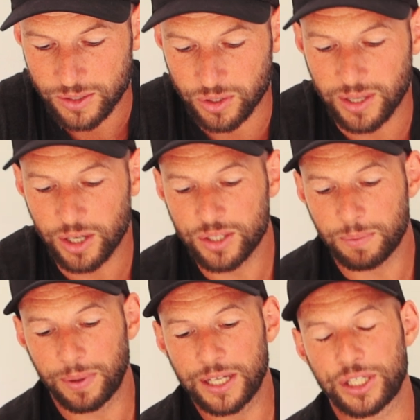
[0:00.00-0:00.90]
So there is
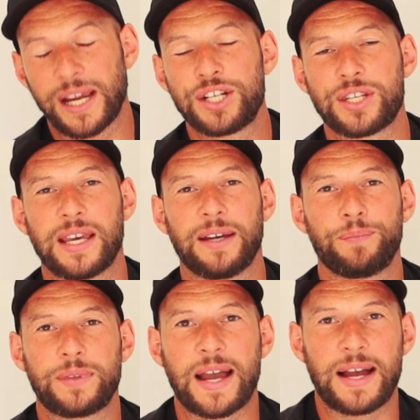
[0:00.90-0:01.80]
a big change there.
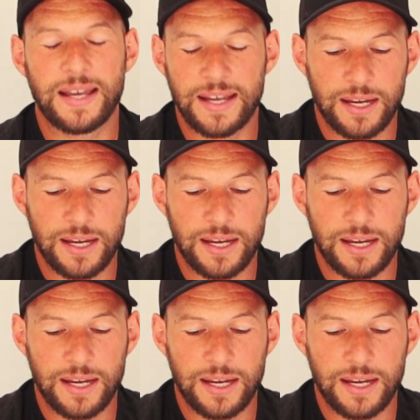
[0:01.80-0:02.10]
Now,